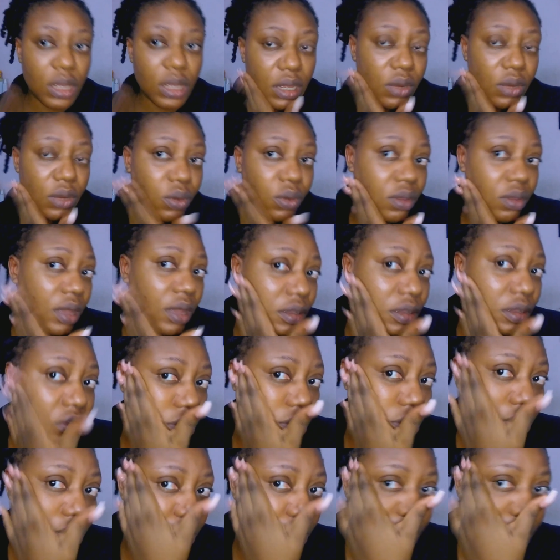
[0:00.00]
and all that.
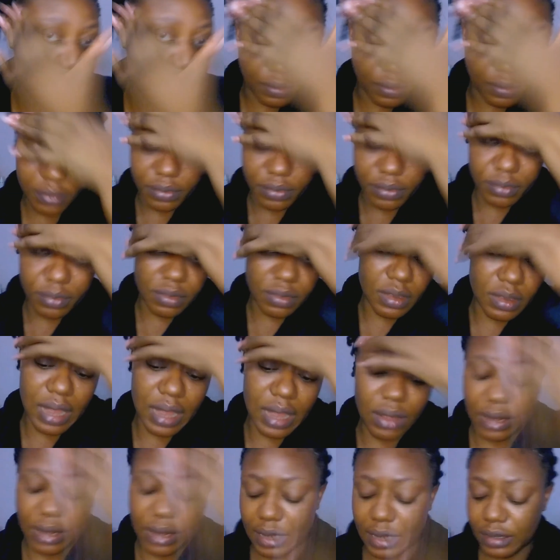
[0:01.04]
So
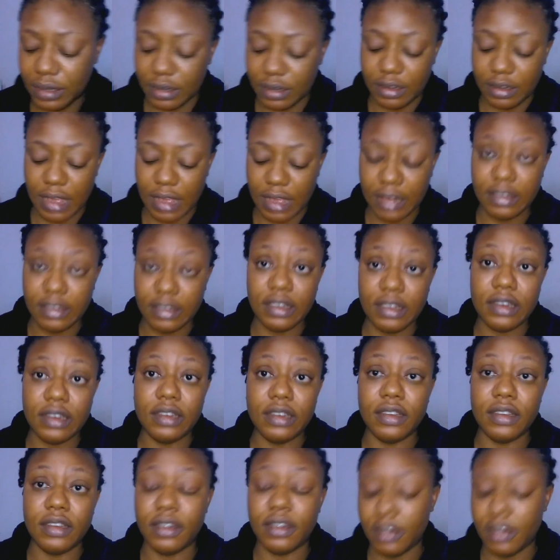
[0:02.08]
now that the acid,
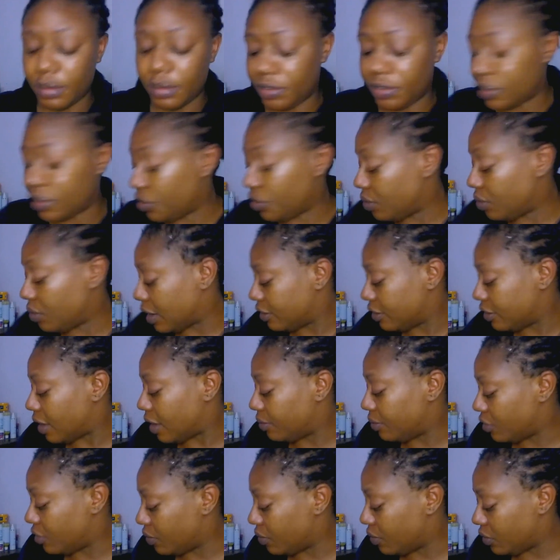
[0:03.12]
deep serum has
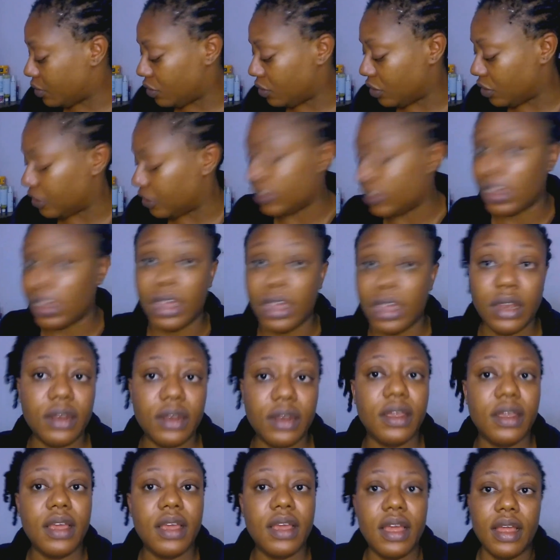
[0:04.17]
absorbed into the skin,
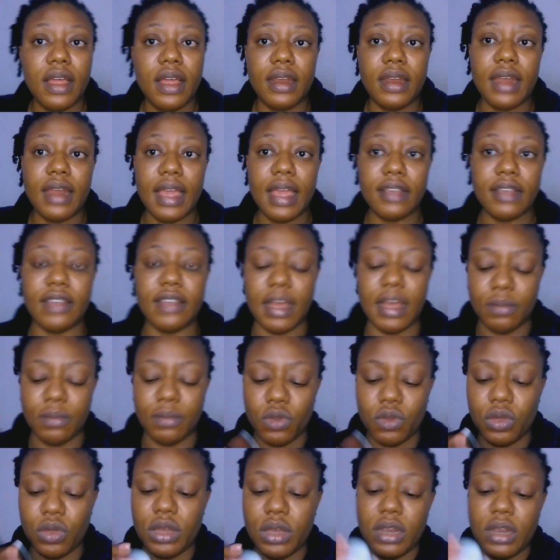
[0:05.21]
next I'm
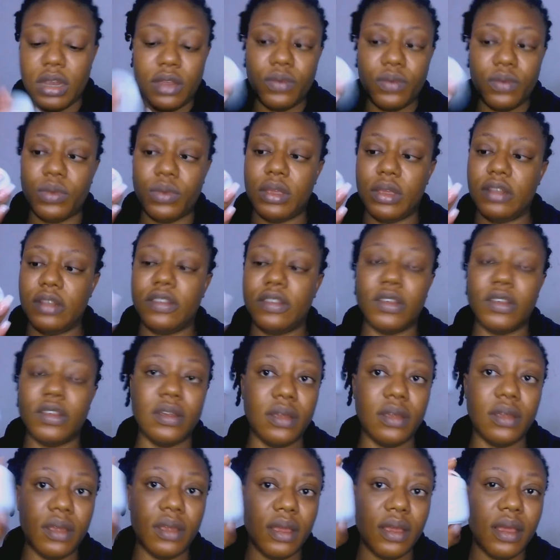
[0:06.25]
going in with
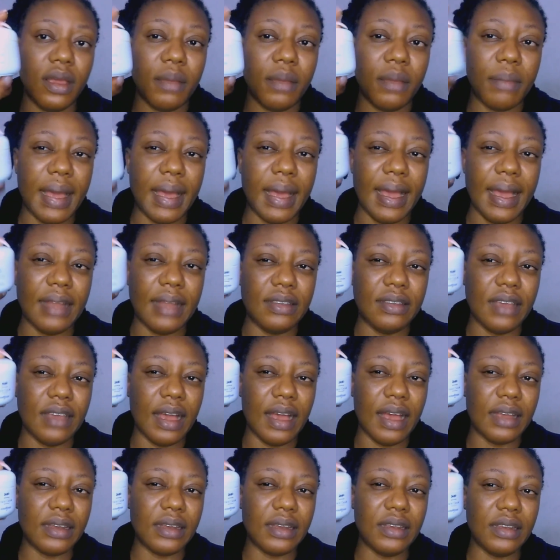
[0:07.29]
my
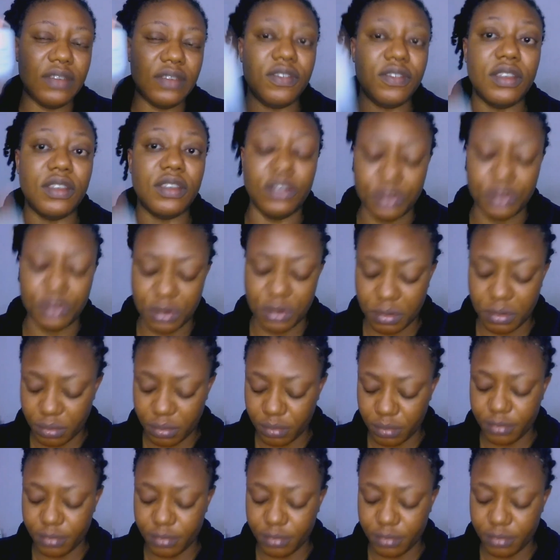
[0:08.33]
anti-acne face cream.